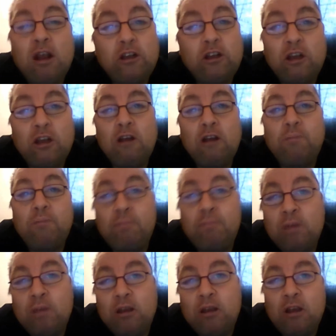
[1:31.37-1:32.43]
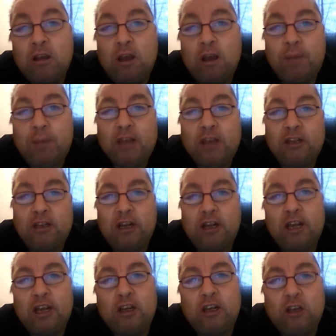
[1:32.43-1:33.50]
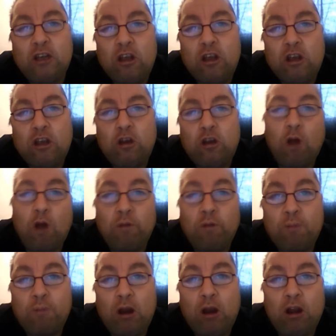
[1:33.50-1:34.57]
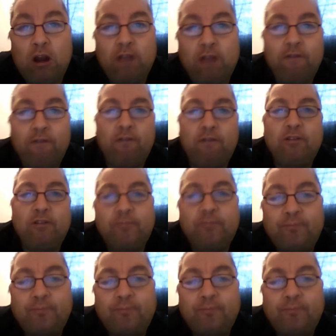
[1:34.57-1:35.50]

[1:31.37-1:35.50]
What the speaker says: And so I basically got on with my life.